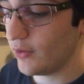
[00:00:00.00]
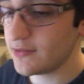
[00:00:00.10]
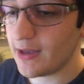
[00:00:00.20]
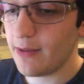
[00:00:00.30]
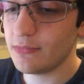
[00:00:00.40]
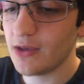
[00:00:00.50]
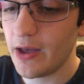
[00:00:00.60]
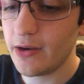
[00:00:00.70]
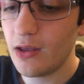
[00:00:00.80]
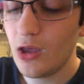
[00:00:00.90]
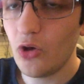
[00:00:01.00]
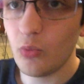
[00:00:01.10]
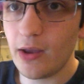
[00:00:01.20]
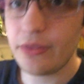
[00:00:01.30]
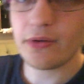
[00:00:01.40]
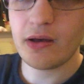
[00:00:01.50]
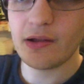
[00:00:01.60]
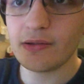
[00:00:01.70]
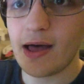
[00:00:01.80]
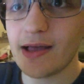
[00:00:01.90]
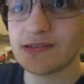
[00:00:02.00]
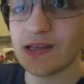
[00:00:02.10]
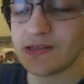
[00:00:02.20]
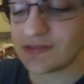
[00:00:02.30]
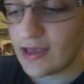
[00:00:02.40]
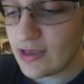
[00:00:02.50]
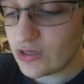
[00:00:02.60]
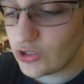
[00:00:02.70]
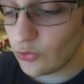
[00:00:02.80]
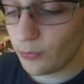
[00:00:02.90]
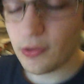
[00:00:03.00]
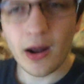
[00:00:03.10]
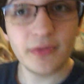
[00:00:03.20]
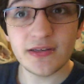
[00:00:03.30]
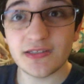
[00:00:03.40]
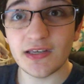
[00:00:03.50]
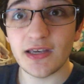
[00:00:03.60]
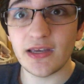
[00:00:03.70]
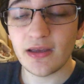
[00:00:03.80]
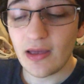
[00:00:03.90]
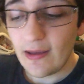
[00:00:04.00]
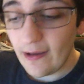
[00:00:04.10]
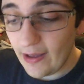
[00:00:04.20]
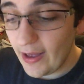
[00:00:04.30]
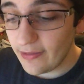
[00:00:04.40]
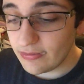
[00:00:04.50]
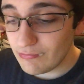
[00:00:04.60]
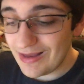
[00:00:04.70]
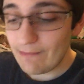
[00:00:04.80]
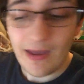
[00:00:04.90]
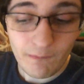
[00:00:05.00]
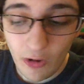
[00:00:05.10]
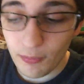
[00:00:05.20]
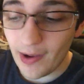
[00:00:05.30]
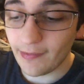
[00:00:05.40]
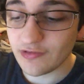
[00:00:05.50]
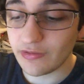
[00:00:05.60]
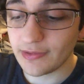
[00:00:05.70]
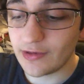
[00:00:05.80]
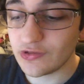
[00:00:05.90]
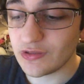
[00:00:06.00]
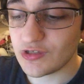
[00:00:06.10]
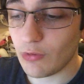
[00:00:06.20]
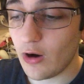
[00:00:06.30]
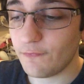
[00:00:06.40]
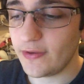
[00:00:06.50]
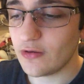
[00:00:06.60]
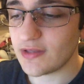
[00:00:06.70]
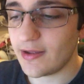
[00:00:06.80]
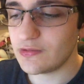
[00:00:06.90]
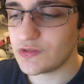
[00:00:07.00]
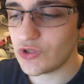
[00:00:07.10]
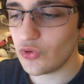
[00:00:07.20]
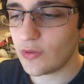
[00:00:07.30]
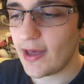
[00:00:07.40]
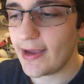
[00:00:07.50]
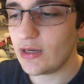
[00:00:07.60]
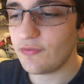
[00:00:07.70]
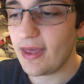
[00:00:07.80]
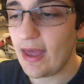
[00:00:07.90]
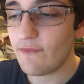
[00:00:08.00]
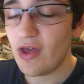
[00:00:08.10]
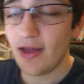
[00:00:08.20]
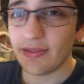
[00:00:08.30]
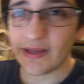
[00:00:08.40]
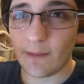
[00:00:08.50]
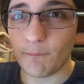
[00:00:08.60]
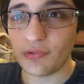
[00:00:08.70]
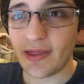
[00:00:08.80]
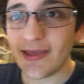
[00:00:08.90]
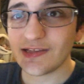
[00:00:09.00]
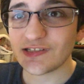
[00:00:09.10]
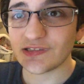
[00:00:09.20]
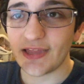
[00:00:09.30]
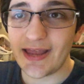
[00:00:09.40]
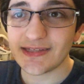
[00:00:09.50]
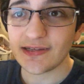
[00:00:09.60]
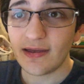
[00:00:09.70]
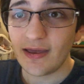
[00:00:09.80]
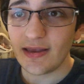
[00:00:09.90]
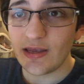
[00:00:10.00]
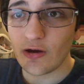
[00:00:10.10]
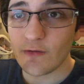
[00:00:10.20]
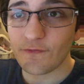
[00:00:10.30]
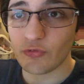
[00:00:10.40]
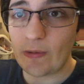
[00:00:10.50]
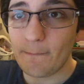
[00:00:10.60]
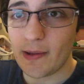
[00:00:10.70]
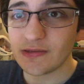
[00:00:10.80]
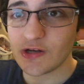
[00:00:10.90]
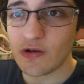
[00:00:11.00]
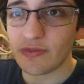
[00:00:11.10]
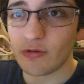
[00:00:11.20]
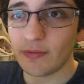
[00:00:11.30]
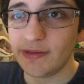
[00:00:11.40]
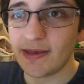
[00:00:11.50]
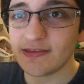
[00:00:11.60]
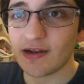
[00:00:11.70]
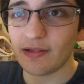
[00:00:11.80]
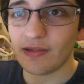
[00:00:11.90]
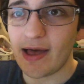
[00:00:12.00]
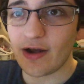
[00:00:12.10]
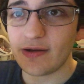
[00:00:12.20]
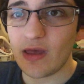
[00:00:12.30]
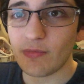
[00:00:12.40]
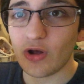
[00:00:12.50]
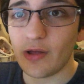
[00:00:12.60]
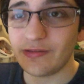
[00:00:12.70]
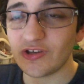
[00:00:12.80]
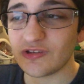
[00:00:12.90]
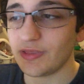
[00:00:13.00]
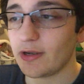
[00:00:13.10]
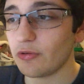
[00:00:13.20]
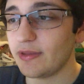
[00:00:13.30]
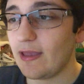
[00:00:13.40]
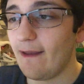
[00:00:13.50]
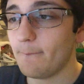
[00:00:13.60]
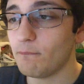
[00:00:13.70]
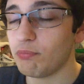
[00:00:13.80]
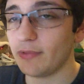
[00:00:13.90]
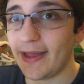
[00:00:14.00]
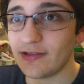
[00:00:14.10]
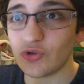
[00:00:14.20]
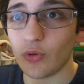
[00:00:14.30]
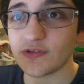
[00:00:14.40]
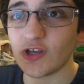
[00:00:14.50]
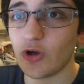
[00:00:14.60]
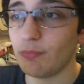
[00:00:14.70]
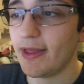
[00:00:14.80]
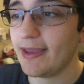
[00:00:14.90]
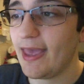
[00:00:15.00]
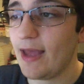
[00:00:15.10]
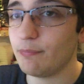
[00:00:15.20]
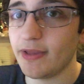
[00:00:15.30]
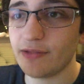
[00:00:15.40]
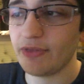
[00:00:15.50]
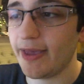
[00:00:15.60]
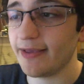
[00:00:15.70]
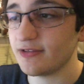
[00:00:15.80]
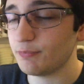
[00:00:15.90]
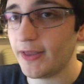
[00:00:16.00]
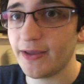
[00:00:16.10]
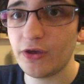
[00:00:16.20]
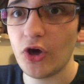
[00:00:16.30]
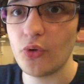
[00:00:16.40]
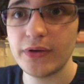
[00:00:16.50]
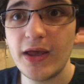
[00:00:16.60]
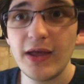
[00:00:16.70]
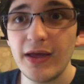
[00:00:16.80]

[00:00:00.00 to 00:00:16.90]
once I'm done with Colossus you will probably see uh, me make more progress in the Legends of Tomorrow figures. I do kind of have like a blank slate here for Rip Hunter. There really isn't a lot on him at all. It's just literally a blank torso, blank head, blank legs, blank coat.